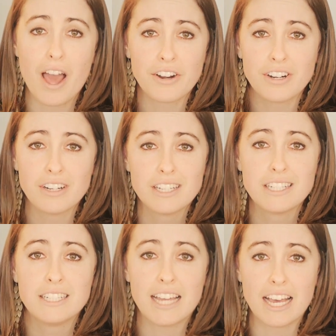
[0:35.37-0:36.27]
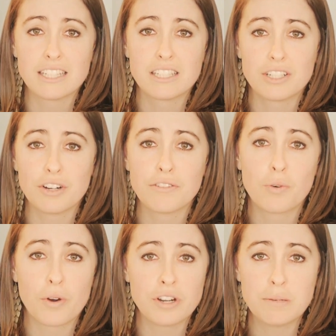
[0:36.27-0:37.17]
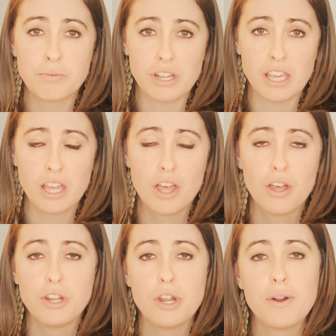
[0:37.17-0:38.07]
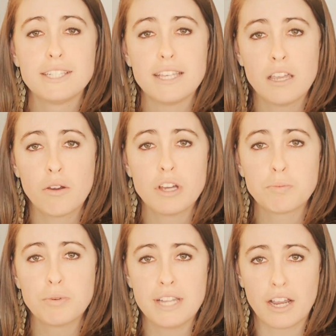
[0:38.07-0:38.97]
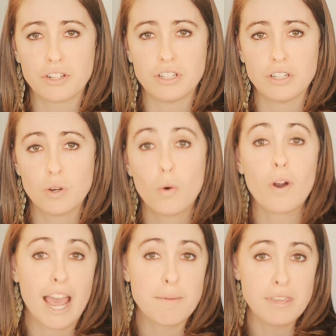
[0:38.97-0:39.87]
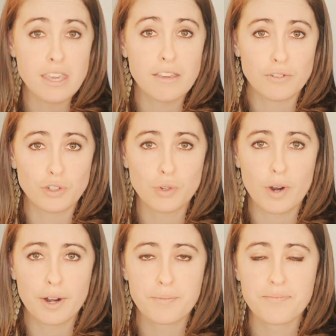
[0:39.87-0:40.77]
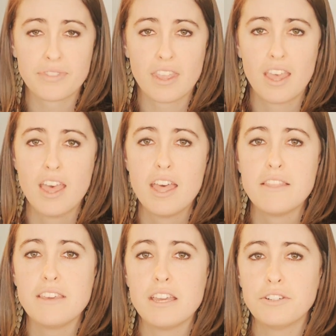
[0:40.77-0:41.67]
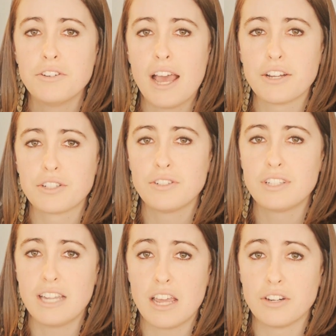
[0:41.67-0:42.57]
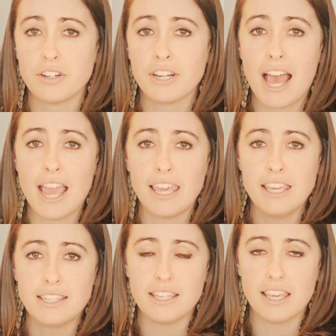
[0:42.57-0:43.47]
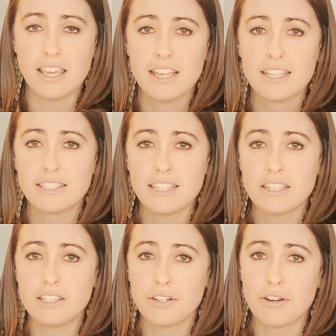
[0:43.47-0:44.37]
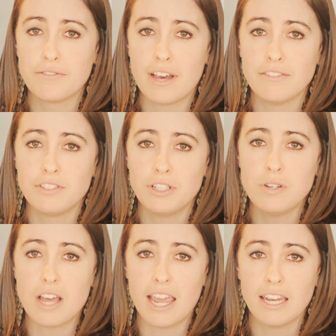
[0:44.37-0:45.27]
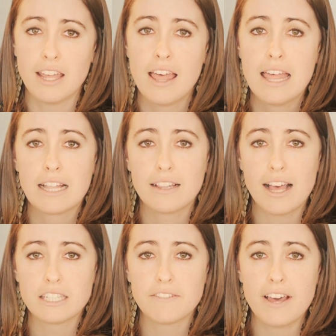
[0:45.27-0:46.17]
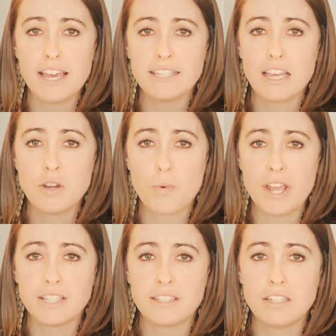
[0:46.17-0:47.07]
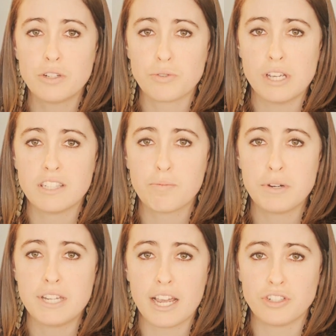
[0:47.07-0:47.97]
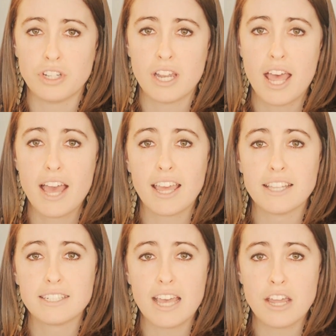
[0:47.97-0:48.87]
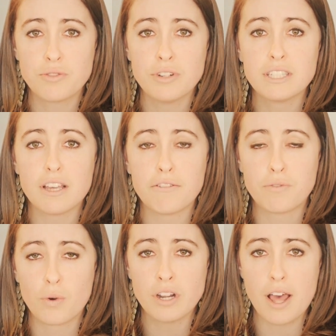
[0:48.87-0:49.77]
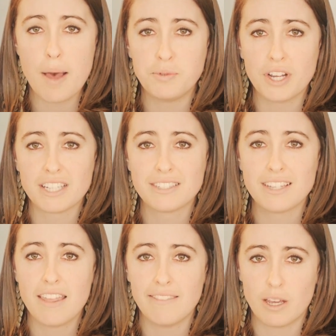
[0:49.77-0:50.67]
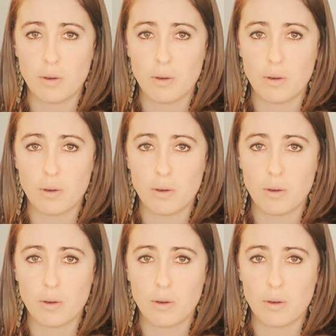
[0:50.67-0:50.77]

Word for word: water, dust, or foreign debris, known as Ingress Protection, or IP for short. The international standard IEC 60529 classifies and rates the degrees of protection against entrance of foreign objects and